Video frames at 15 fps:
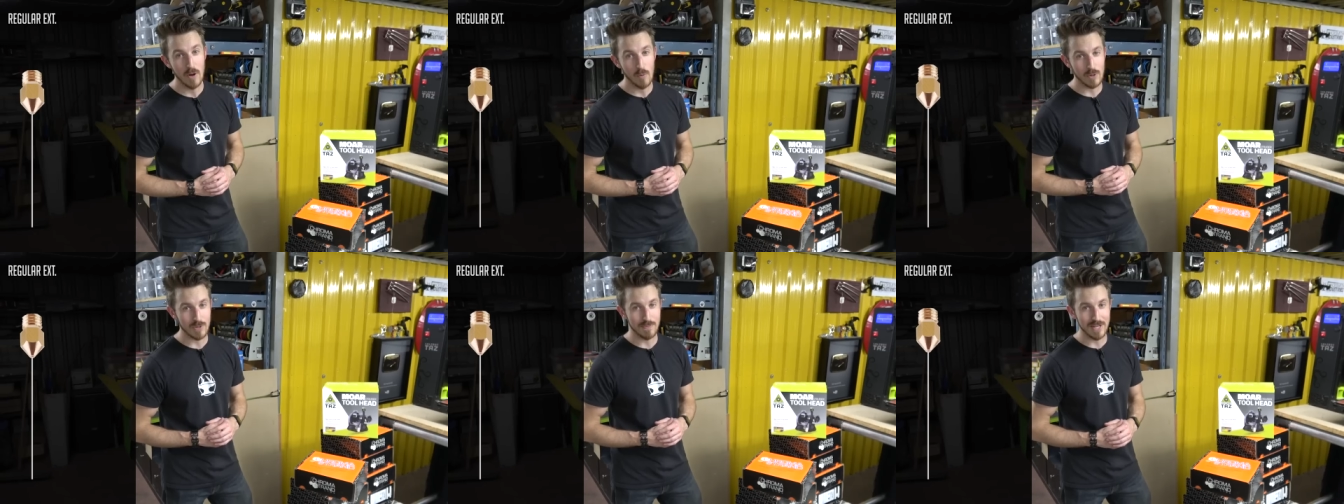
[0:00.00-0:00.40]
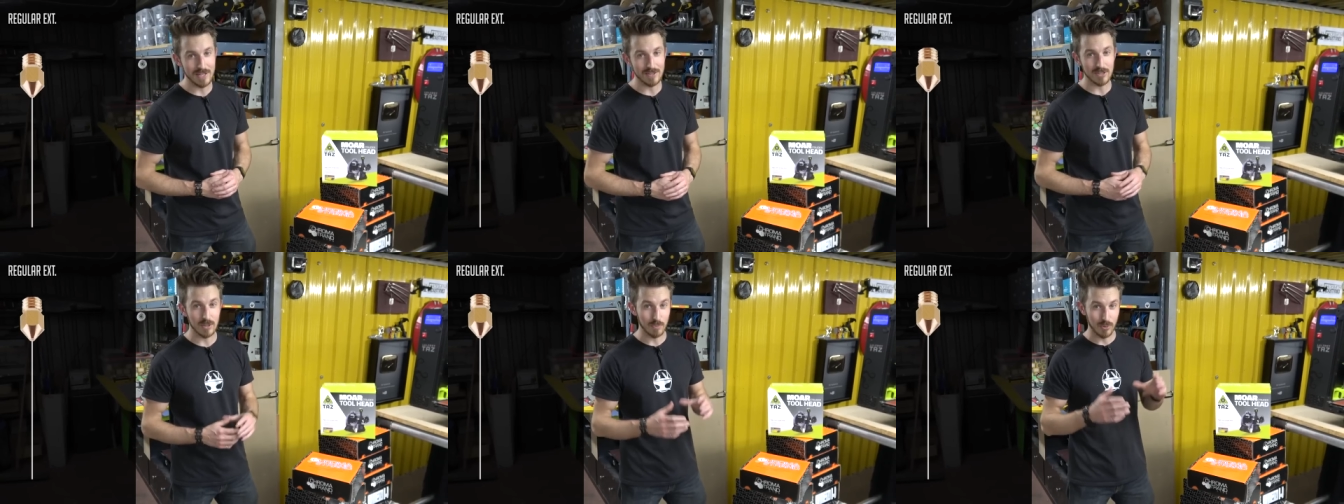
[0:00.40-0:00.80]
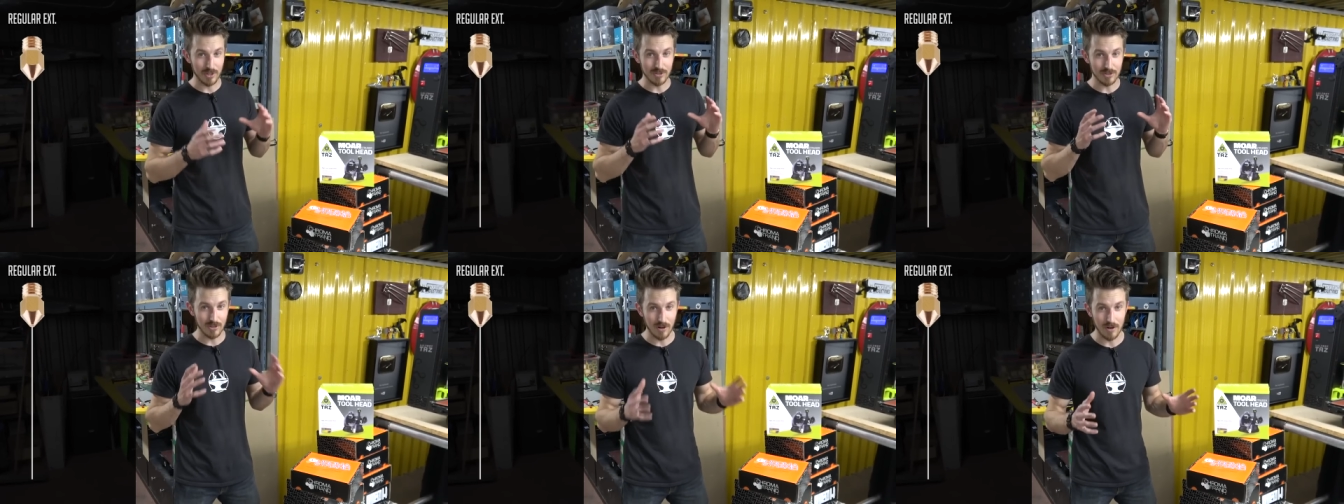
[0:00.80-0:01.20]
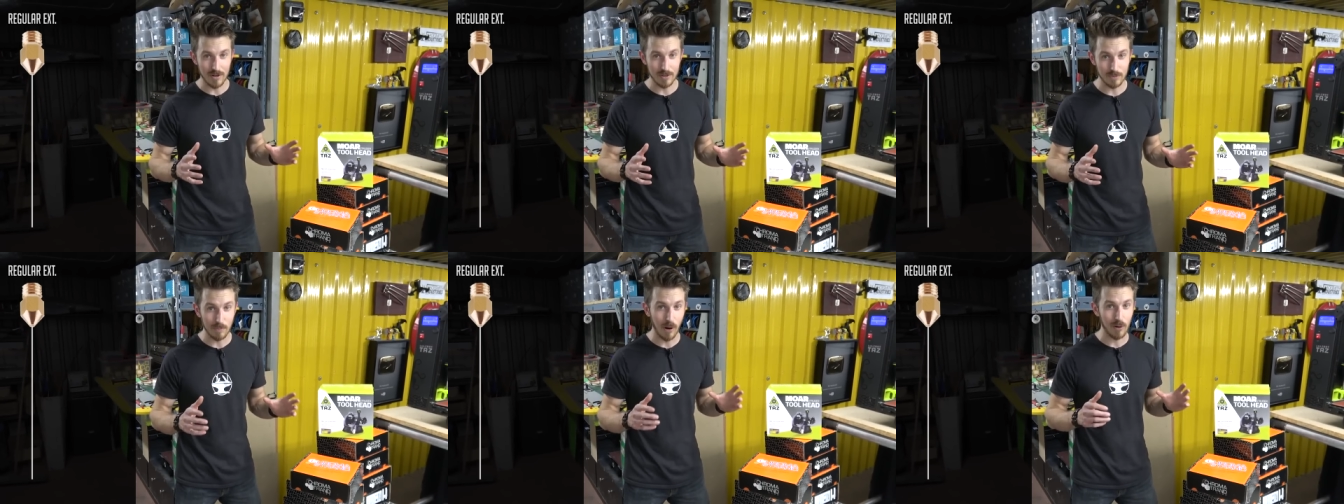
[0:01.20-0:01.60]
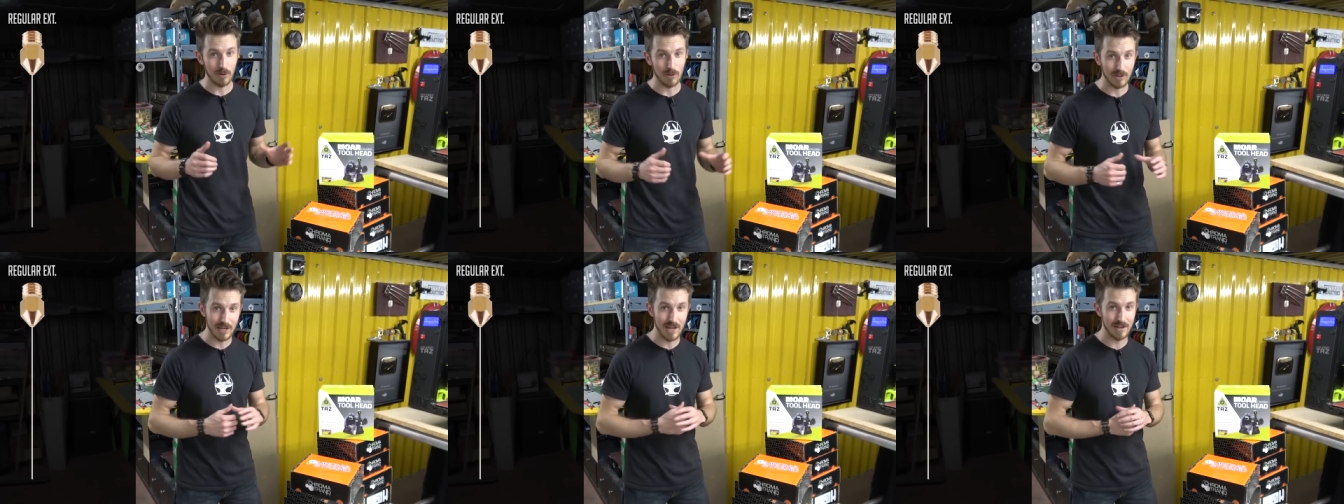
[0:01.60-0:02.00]
which means to print Zarya's
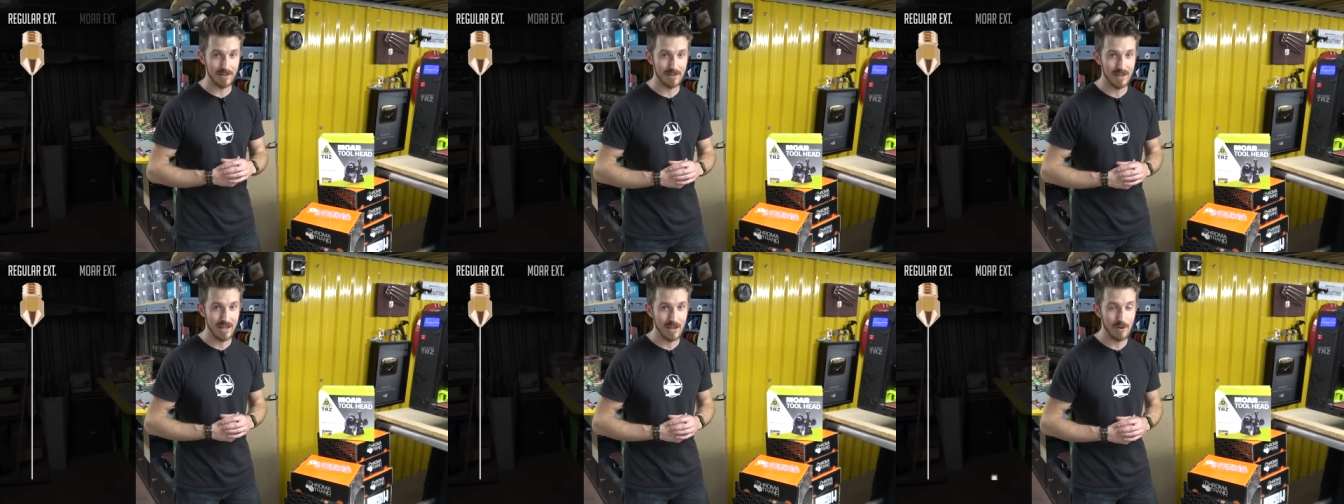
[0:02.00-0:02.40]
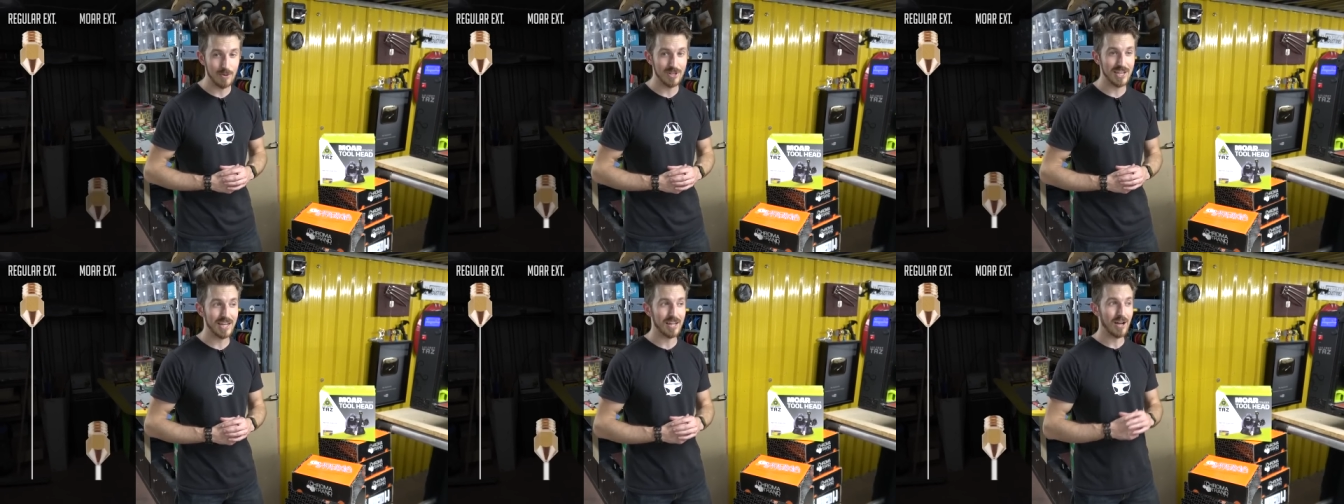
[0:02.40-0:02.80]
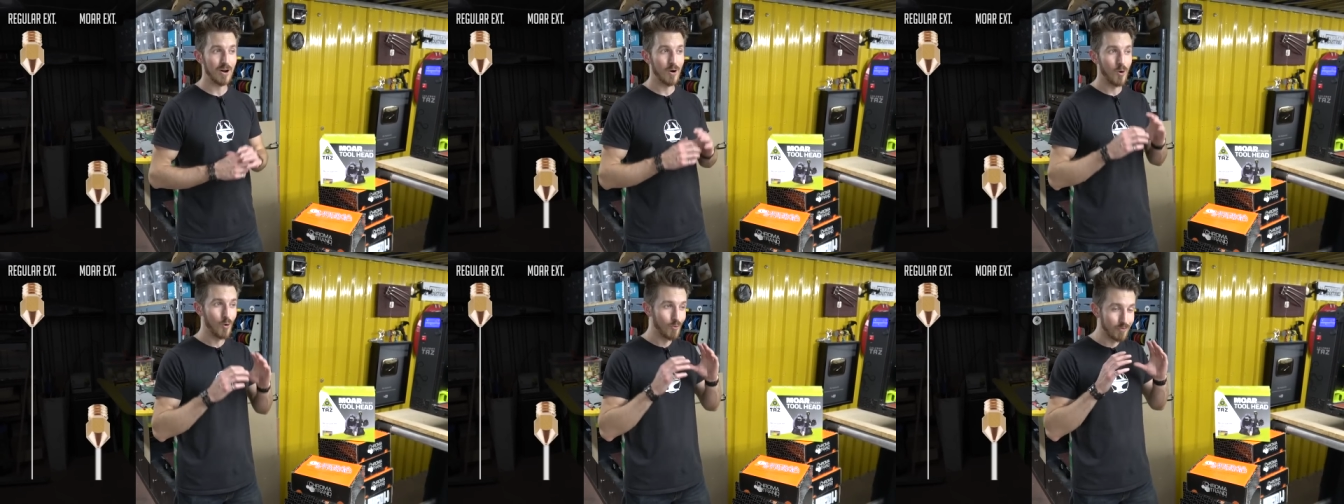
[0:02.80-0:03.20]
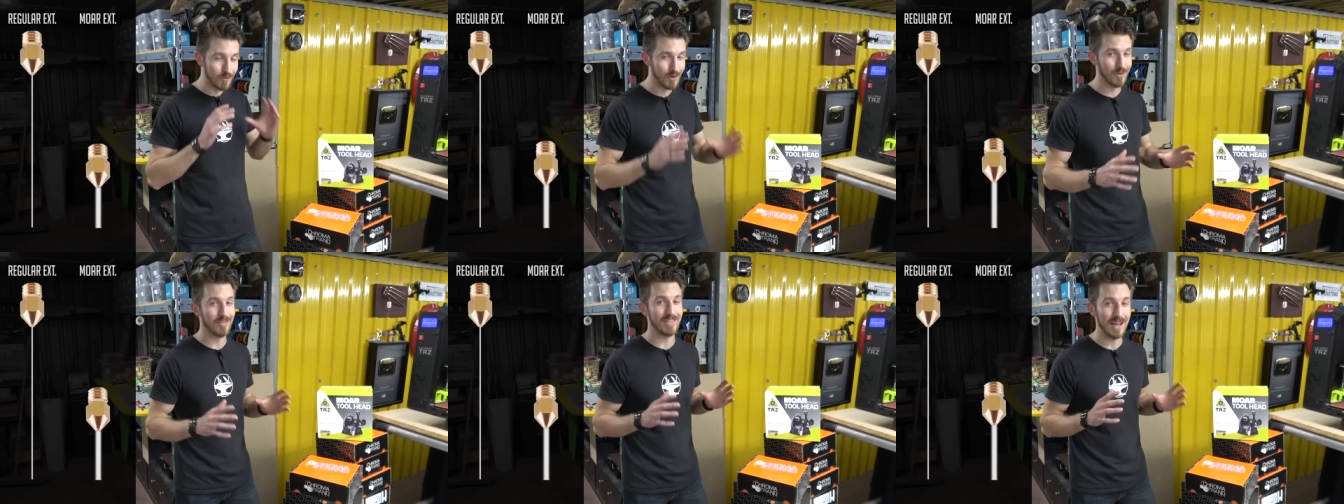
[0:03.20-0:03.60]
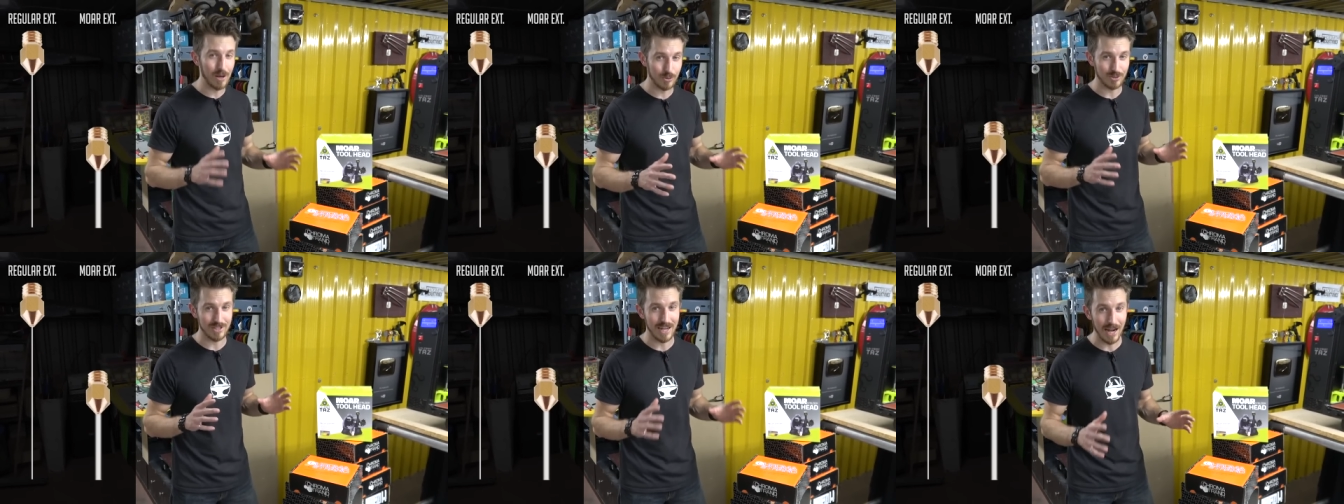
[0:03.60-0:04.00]
particle cannon, it would take over a
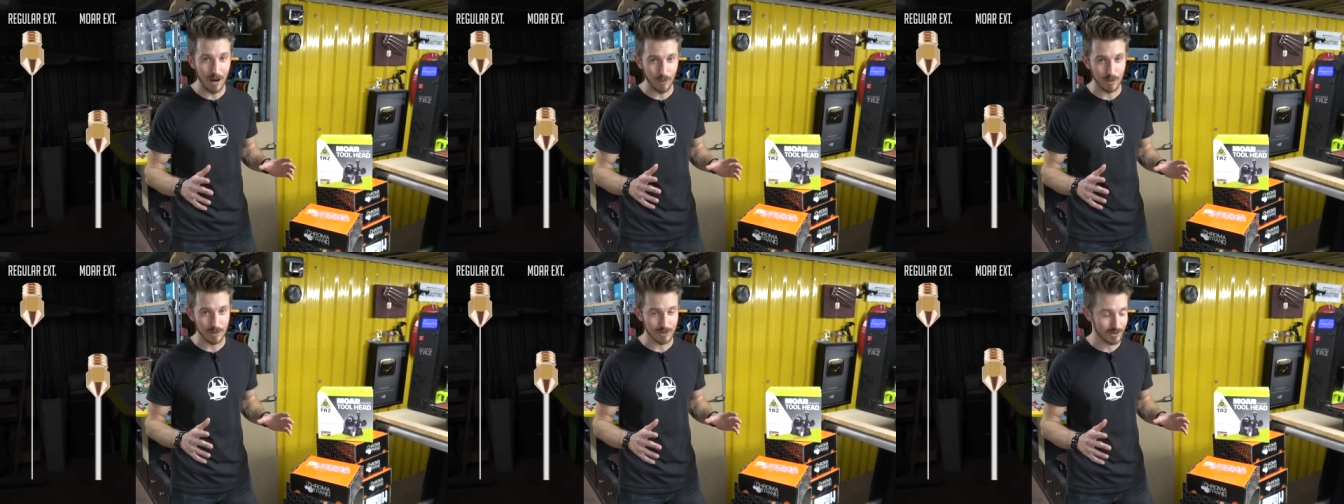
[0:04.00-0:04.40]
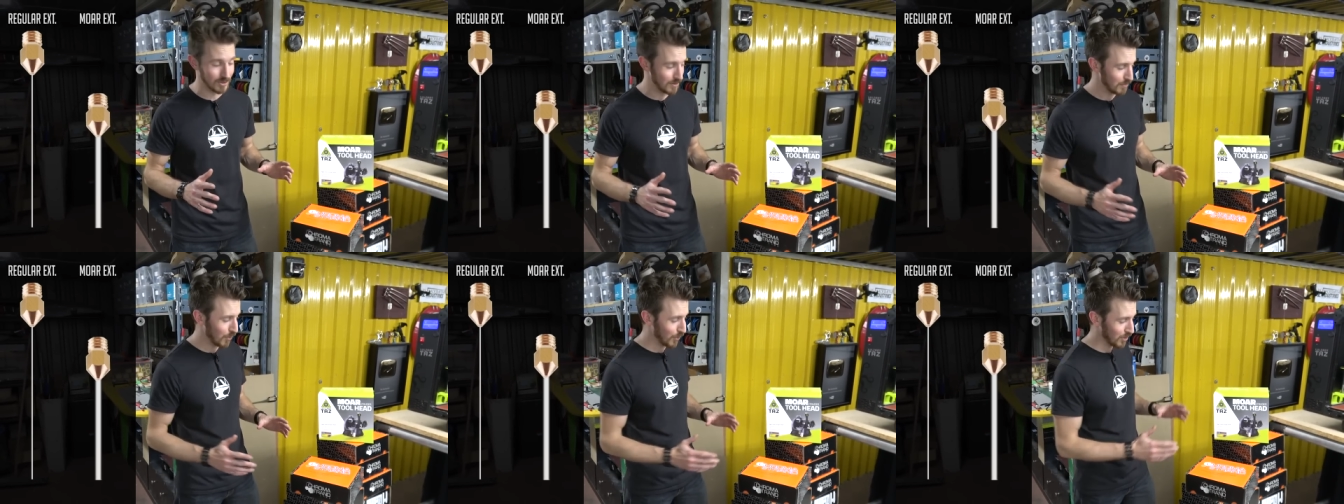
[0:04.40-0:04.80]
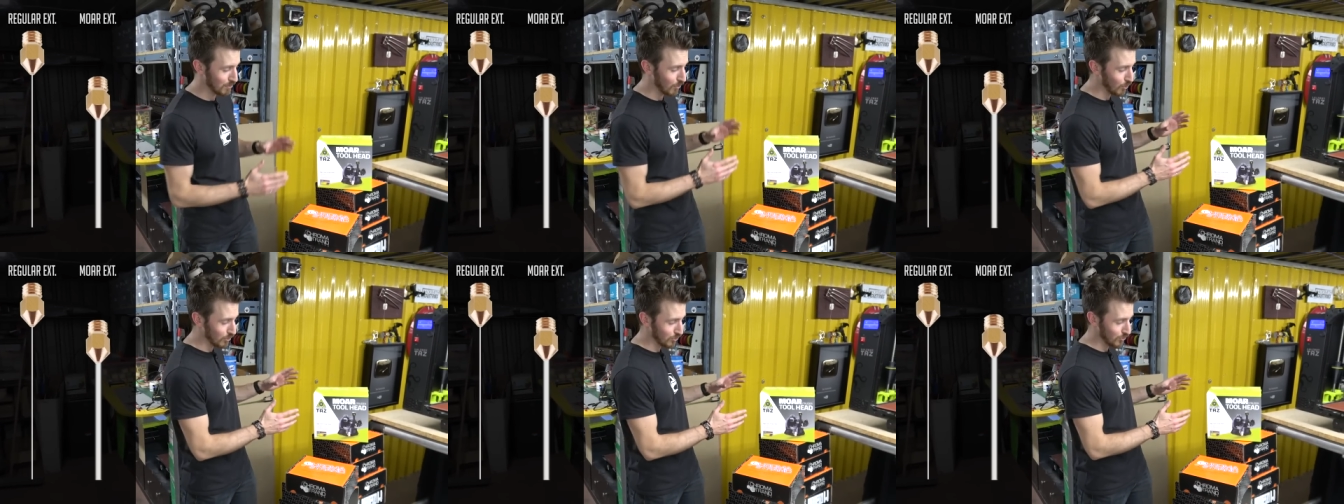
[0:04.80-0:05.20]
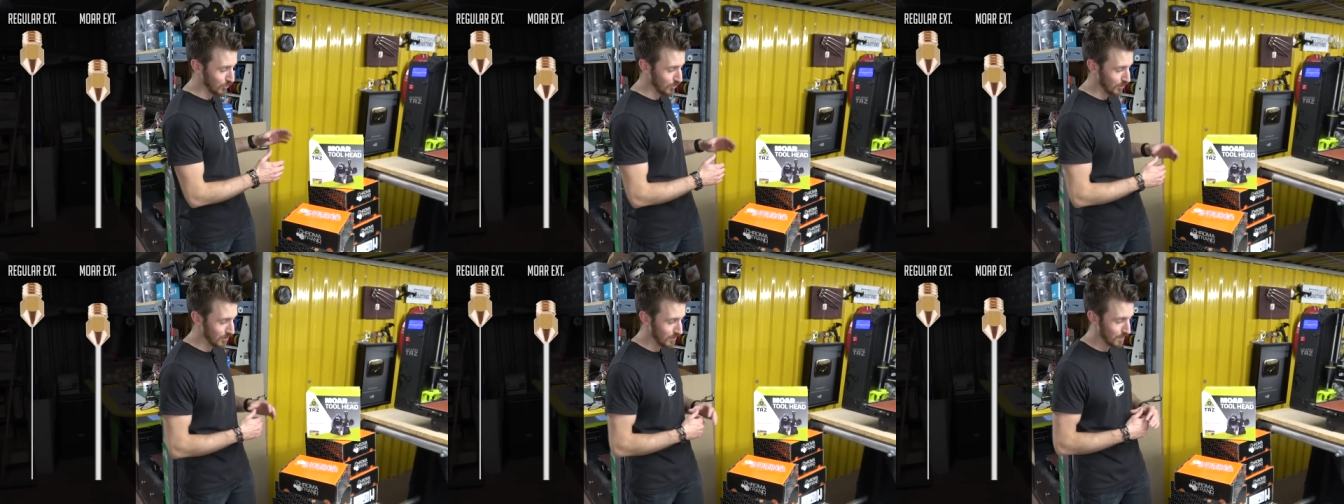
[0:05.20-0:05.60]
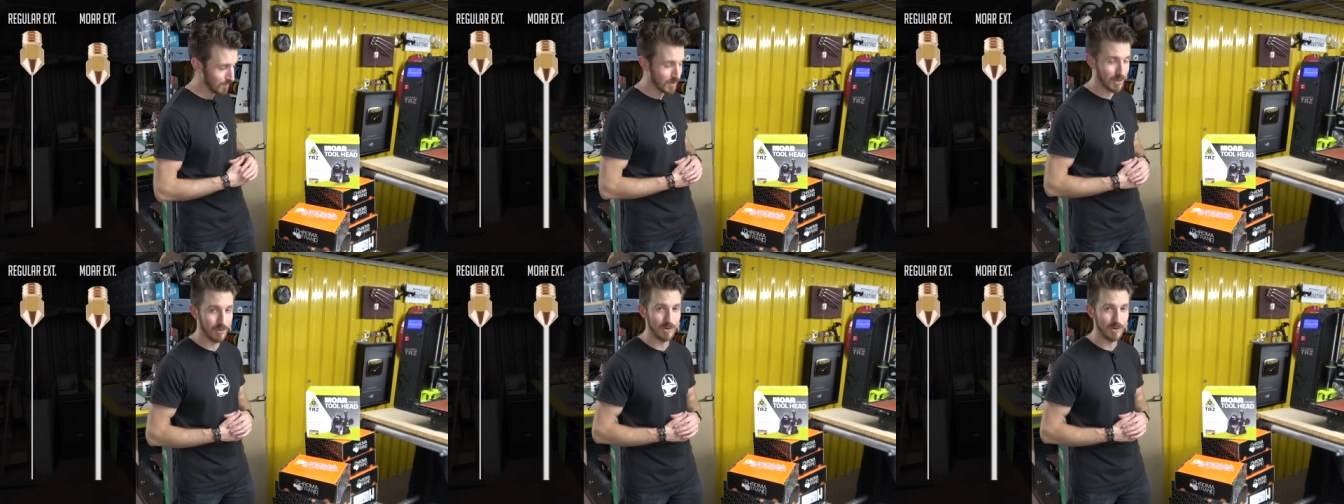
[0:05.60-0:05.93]
thousand hours. But with a MOARstruder, it'd